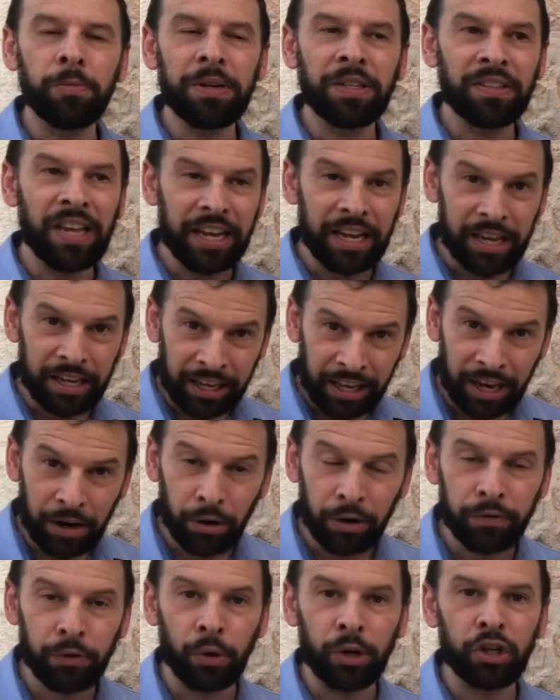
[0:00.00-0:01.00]
taken
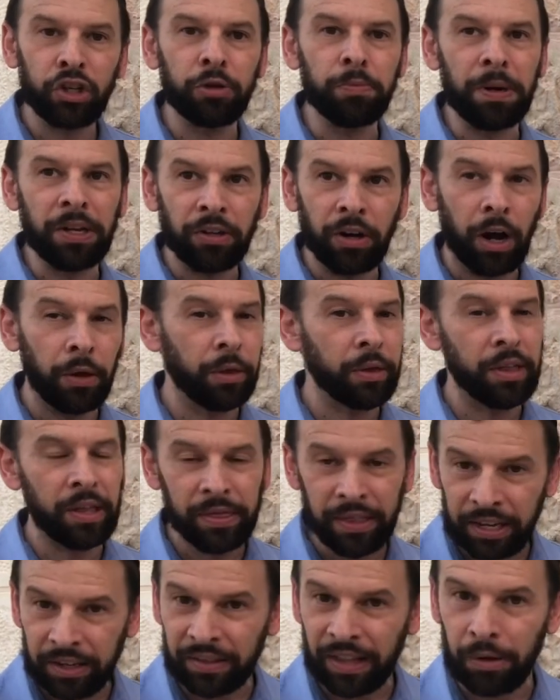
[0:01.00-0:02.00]
care of during Shemitah, other than
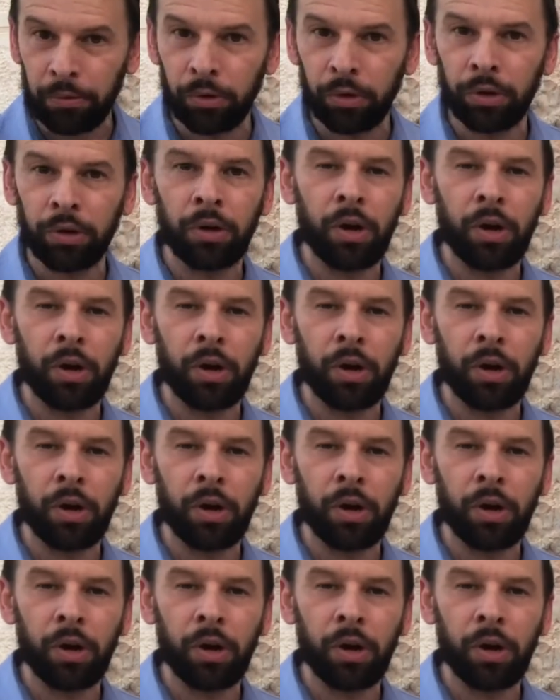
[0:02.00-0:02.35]
things that will